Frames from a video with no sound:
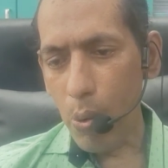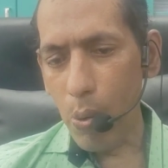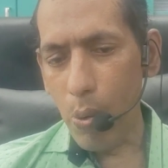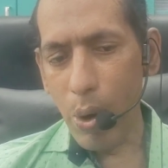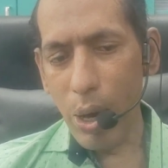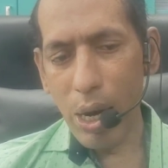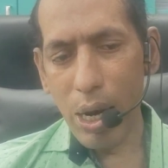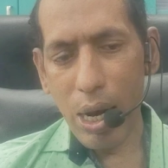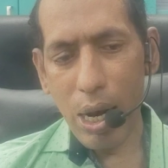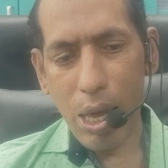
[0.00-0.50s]

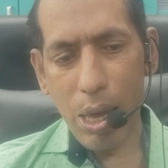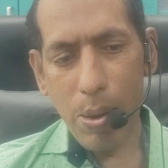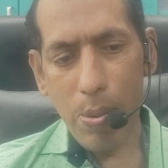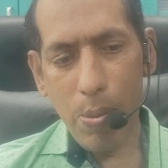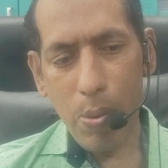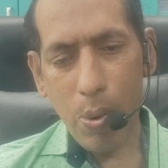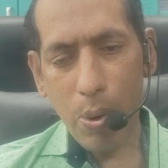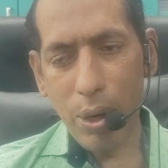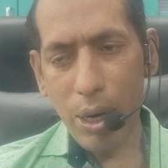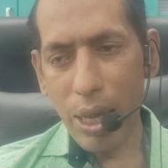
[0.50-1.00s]
one
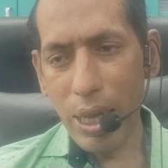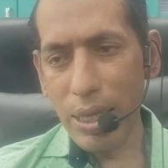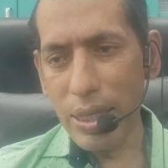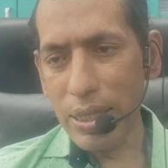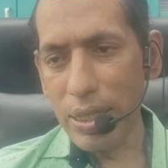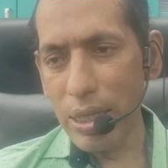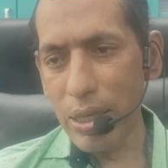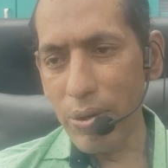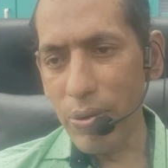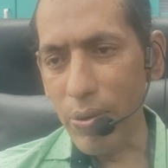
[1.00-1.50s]
immotile
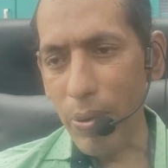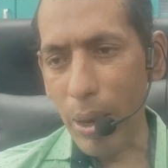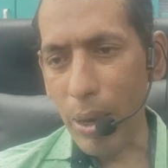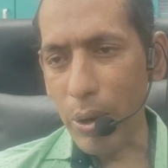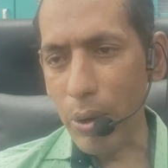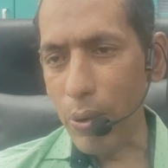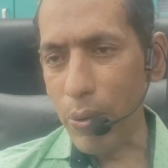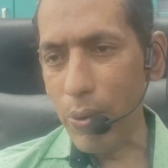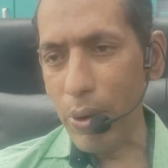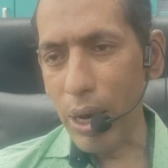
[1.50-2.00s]

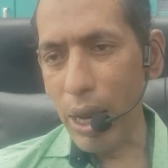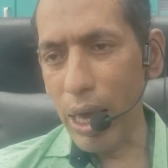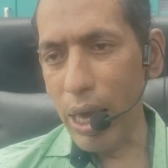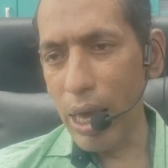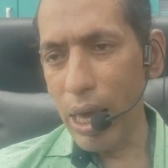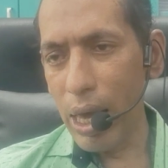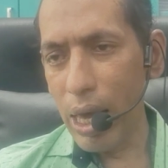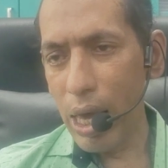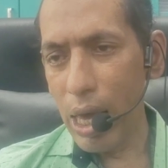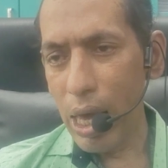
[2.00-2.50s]
microvilli
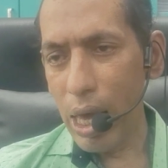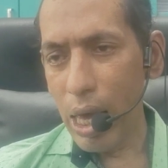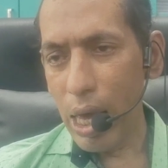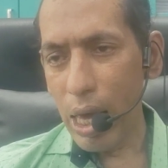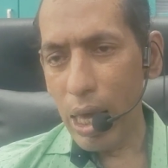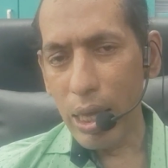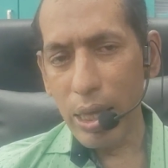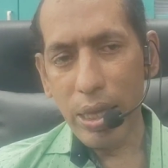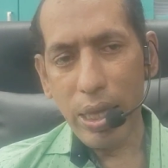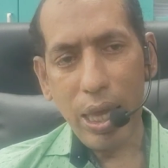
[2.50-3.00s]

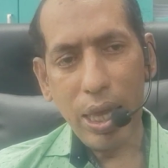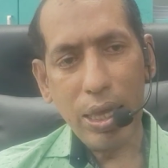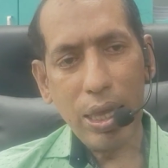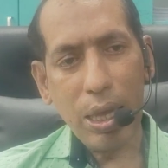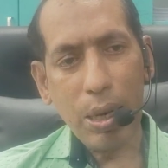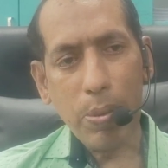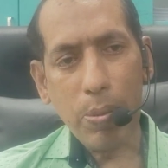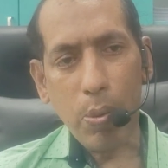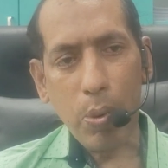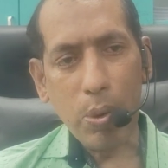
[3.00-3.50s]
and the other